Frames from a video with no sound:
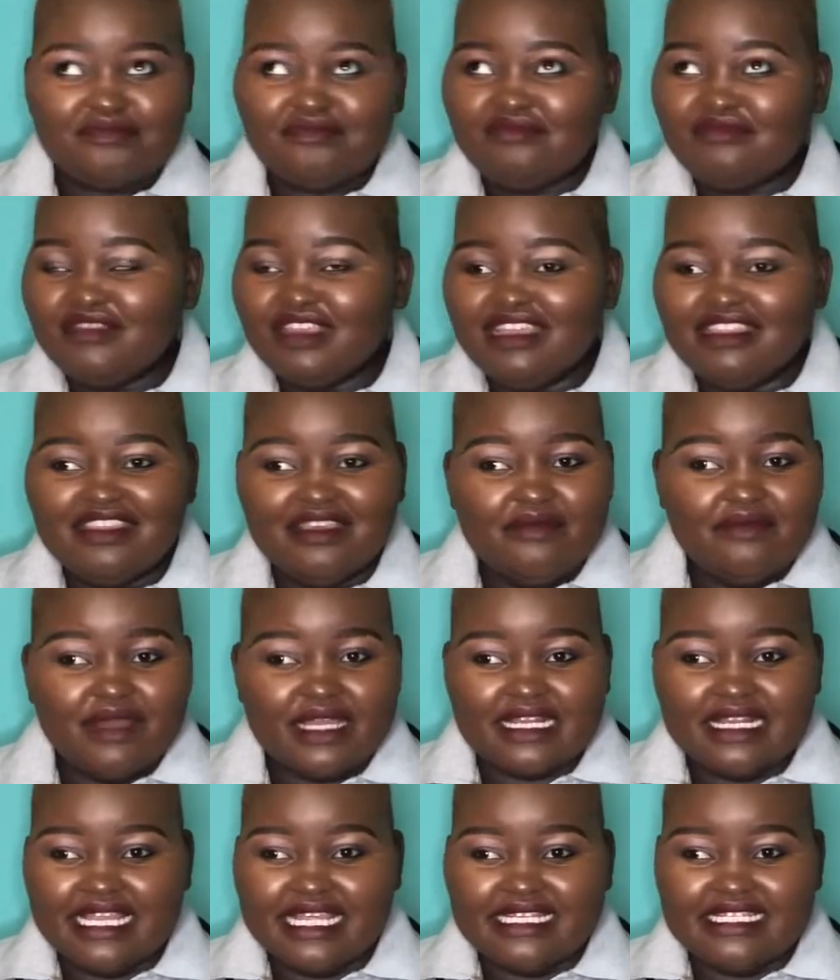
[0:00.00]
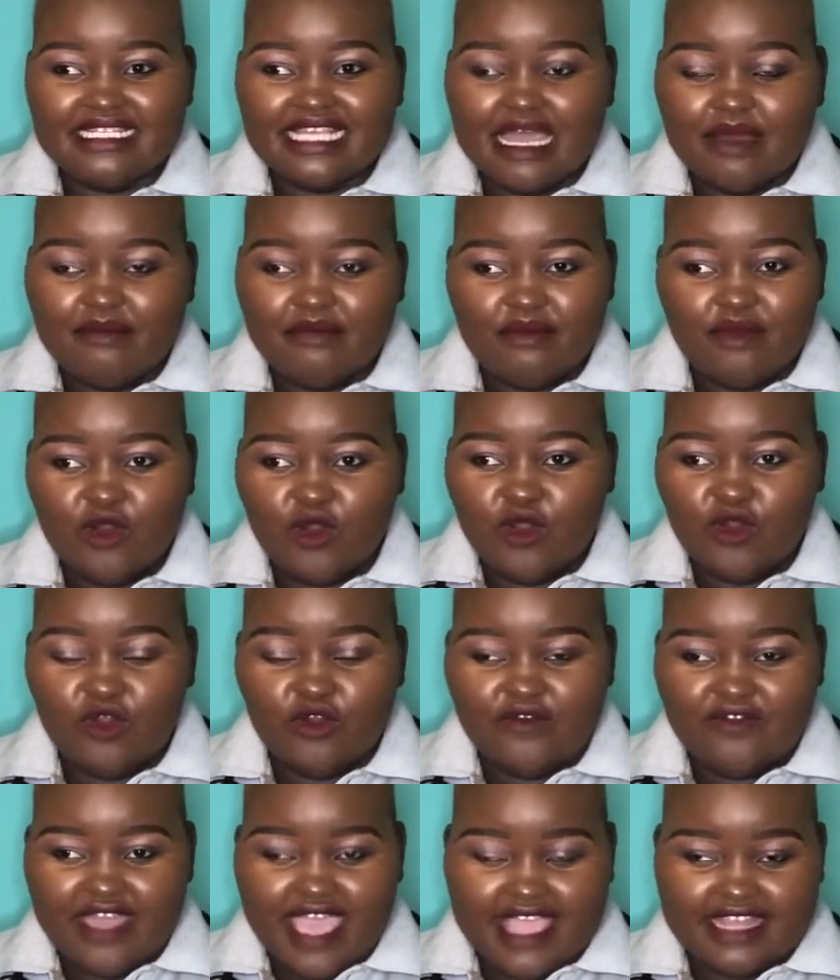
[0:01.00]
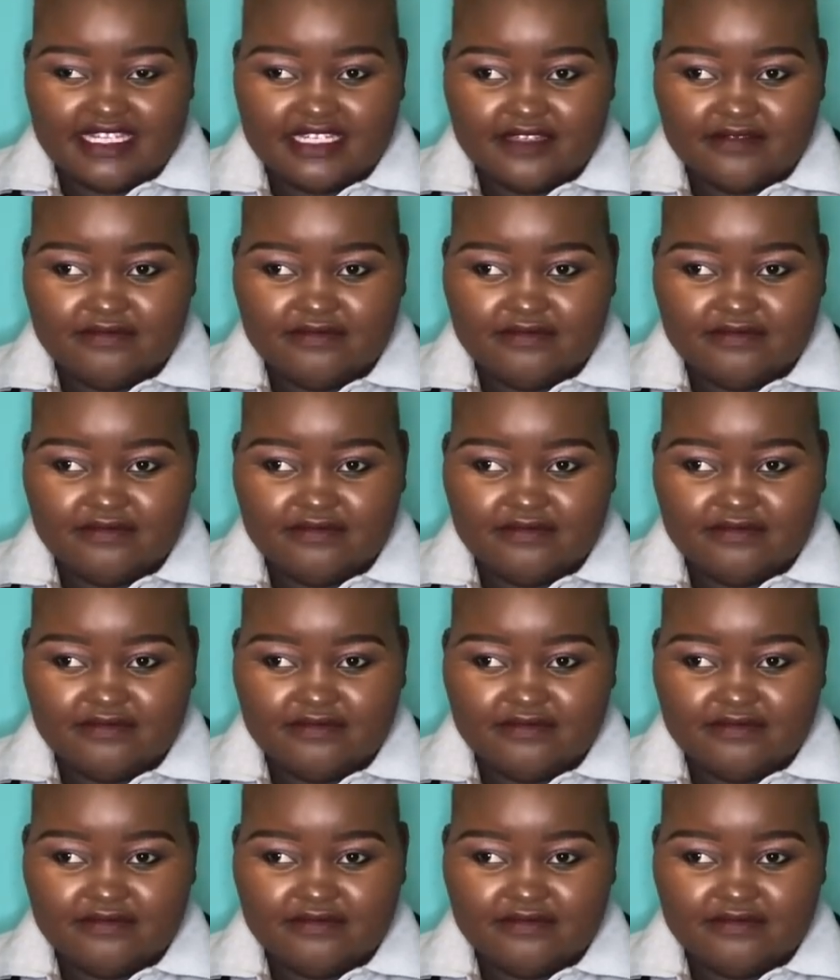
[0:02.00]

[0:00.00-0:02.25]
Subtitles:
magnesium, all of that.